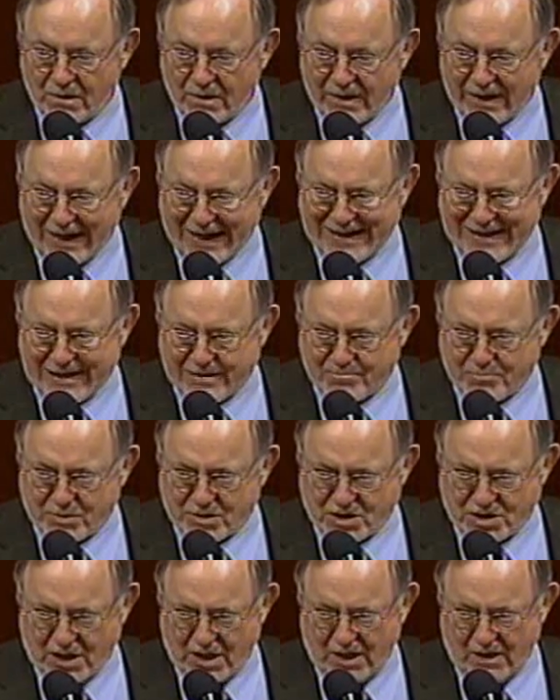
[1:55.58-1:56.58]

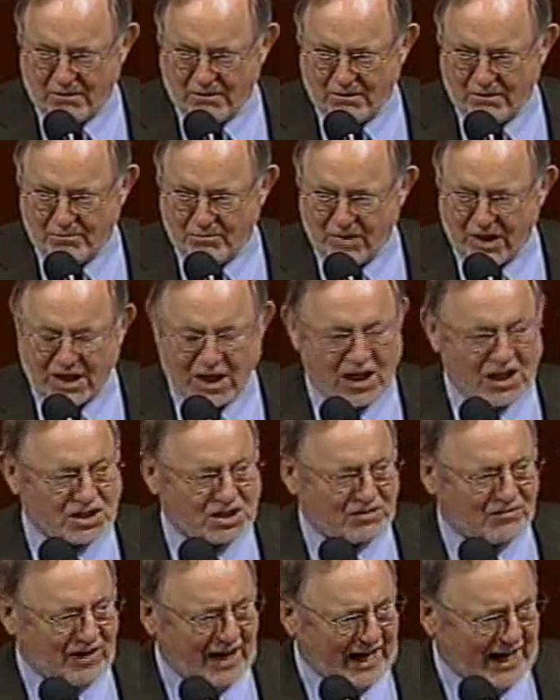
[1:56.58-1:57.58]
90%
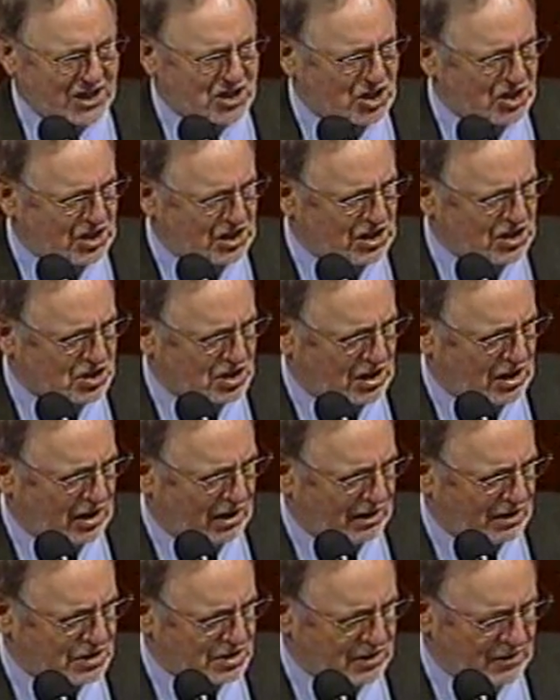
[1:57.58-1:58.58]
because of action of this
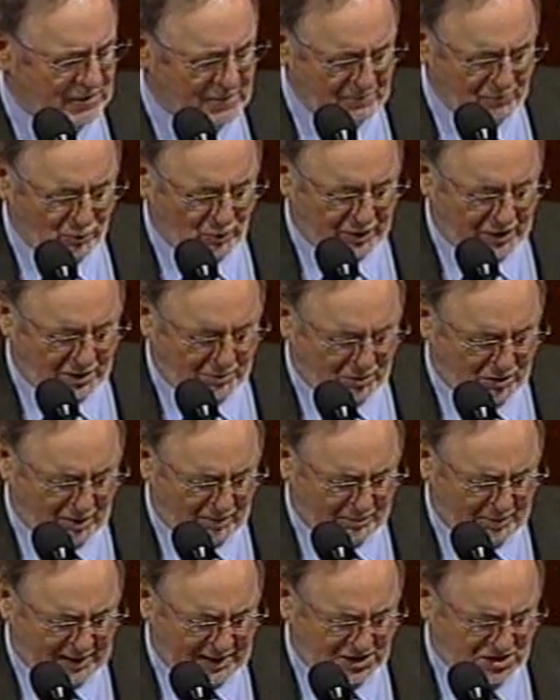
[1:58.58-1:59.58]
Congress when they
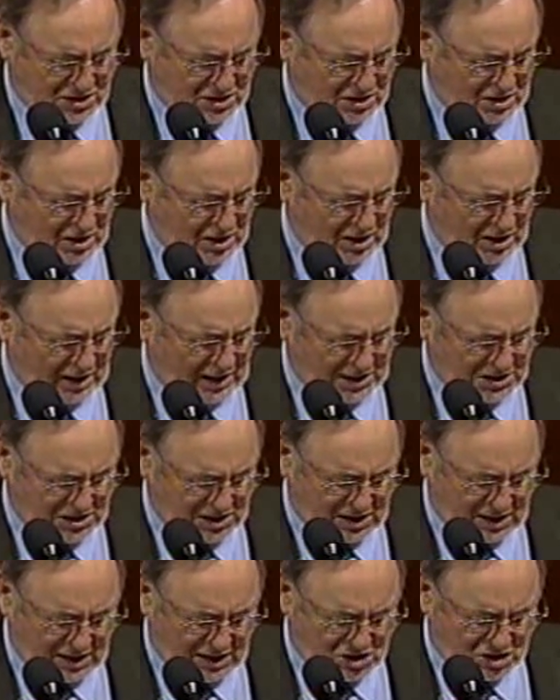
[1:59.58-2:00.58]
passed the
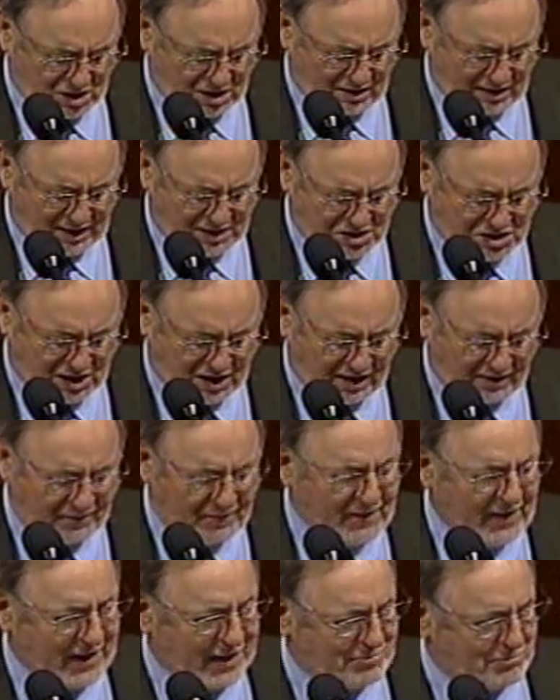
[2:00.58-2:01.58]
Alaska National Lands Act
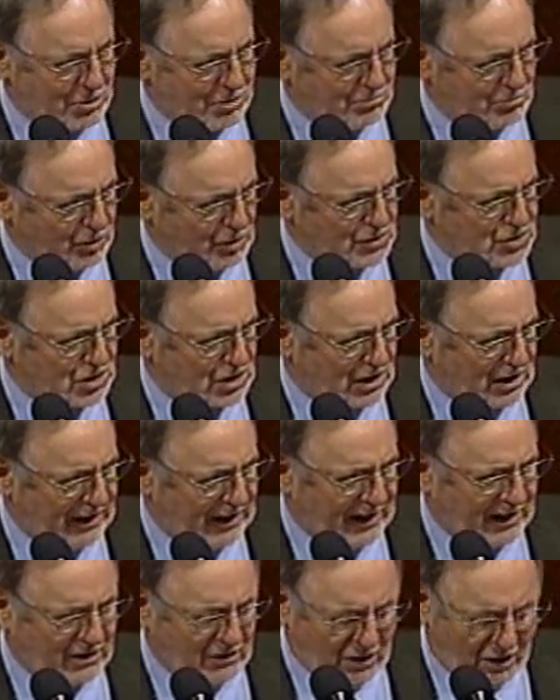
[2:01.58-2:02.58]
and put most of the land